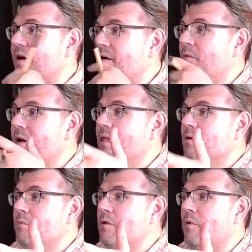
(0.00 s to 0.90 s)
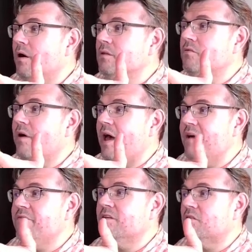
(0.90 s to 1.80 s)
Well, we want to
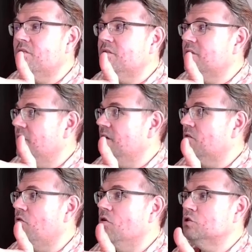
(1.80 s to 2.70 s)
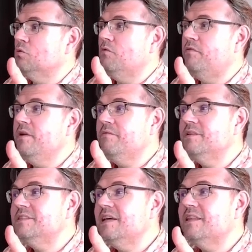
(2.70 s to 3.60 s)
have the crossover
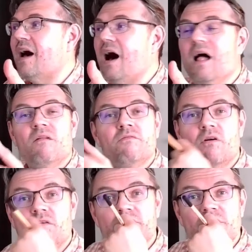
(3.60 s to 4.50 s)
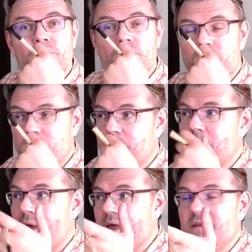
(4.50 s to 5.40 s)
frequency at half of the
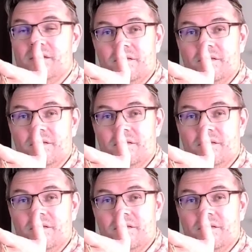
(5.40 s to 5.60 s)
band.